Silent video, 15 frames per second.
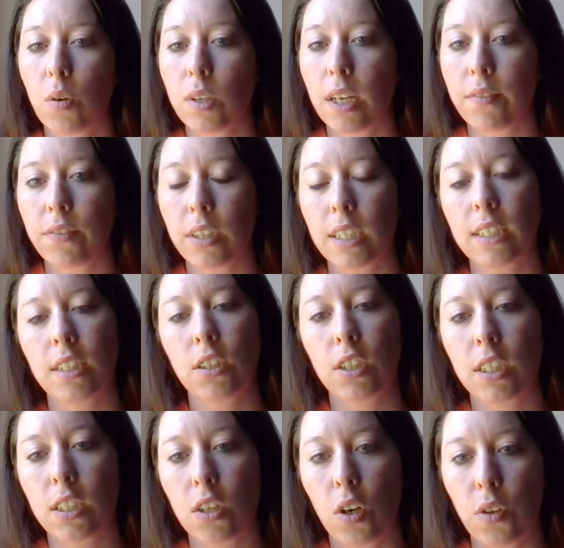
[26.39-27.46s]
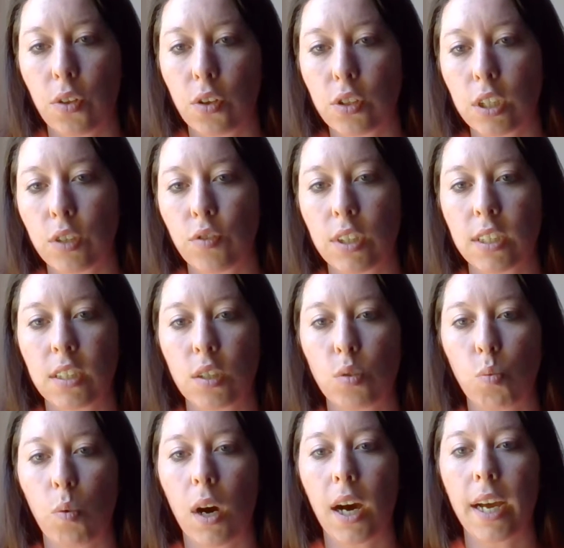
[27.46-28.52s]
a Netflix series called 13 Reasons
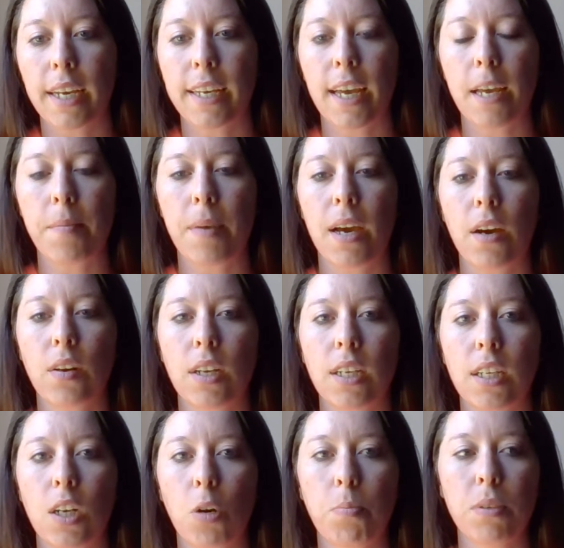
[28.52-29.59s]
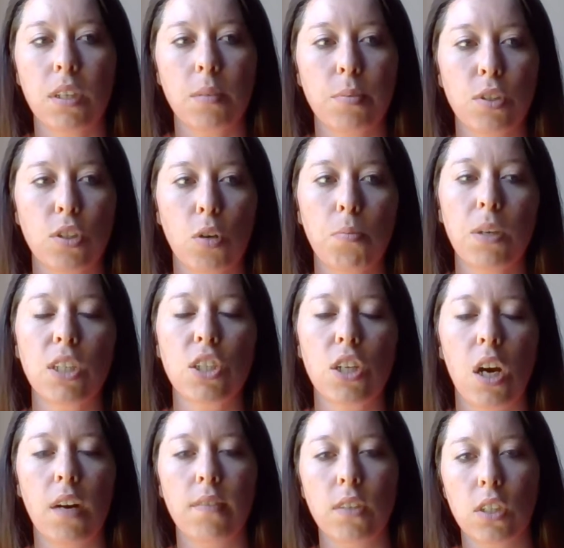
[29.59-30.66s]
Why came out, and it opened up so much
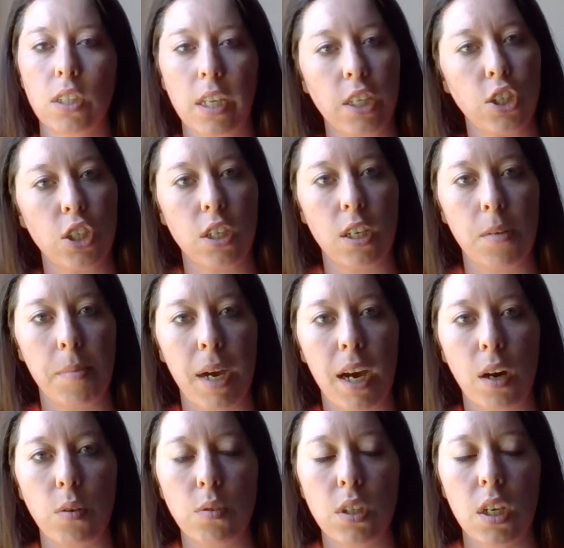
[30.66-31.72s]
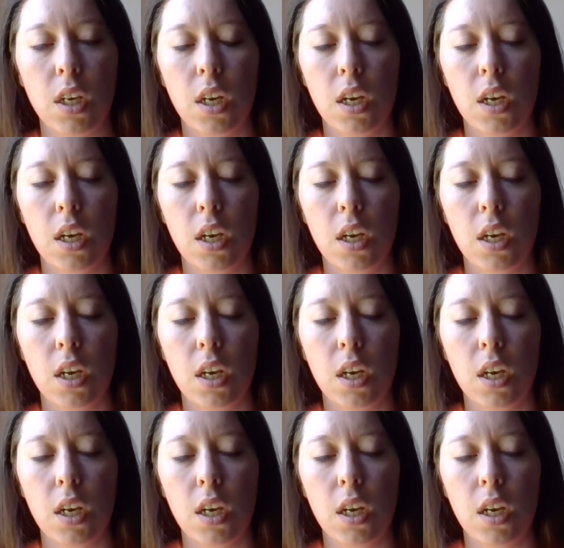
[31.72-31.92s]
conversation about